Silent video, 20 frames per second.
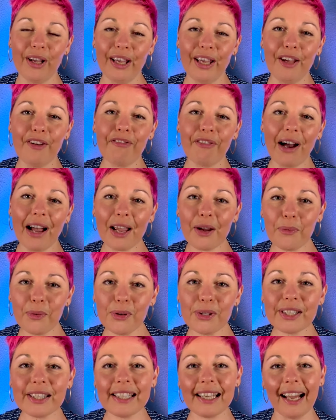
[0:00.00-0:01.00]
If I
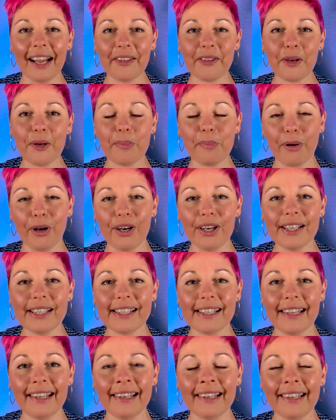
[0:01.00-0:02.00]
was the other
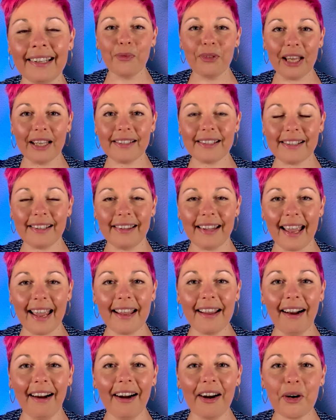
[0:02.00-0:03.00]
person that
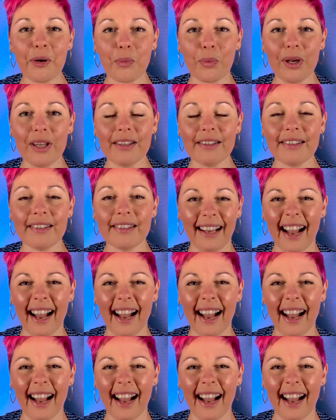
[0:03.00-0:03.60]
they are with,